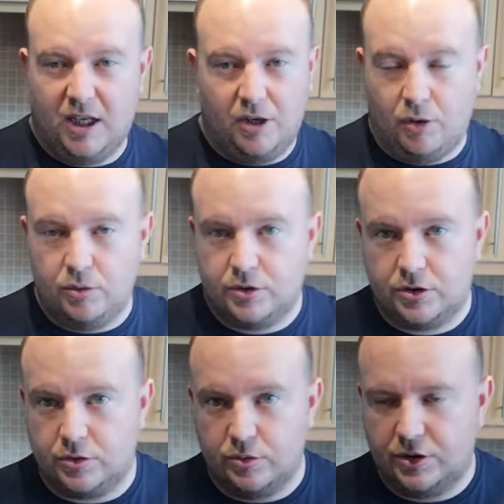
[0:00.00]
are old
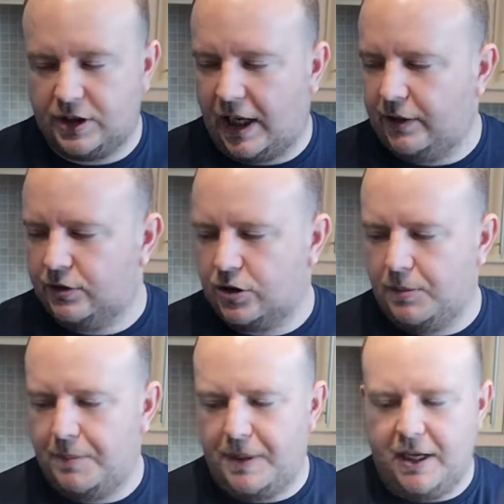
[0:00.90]
school styles
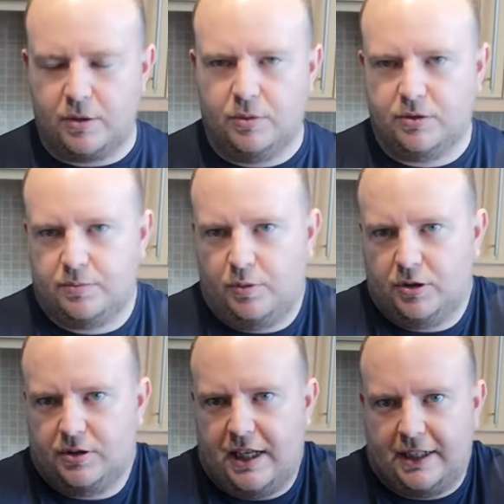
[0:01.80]
coming back?
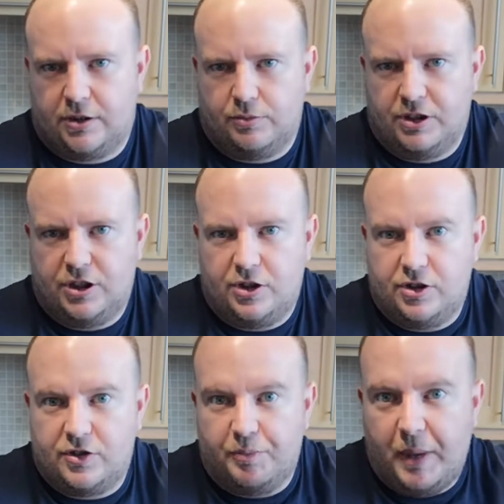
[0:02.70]
What's next? A
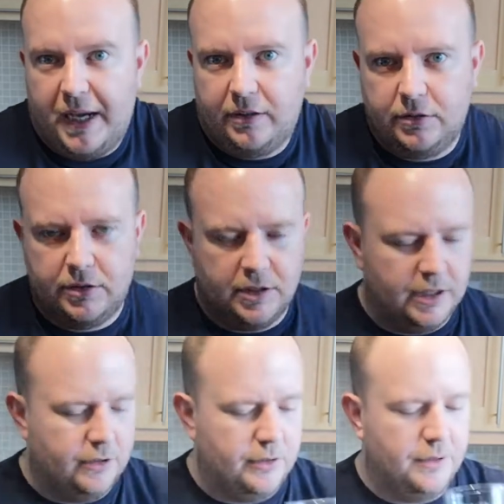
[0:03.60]
resurgence of mild?
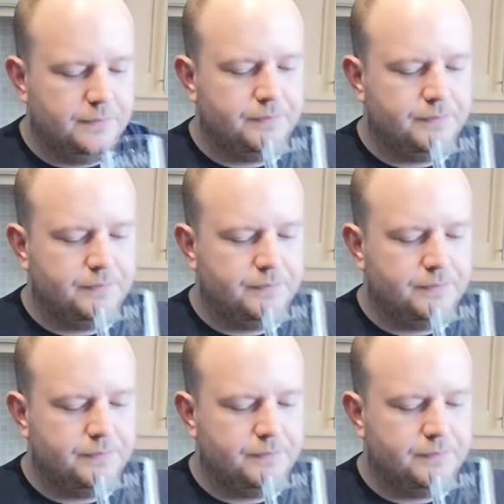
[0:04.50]
I don't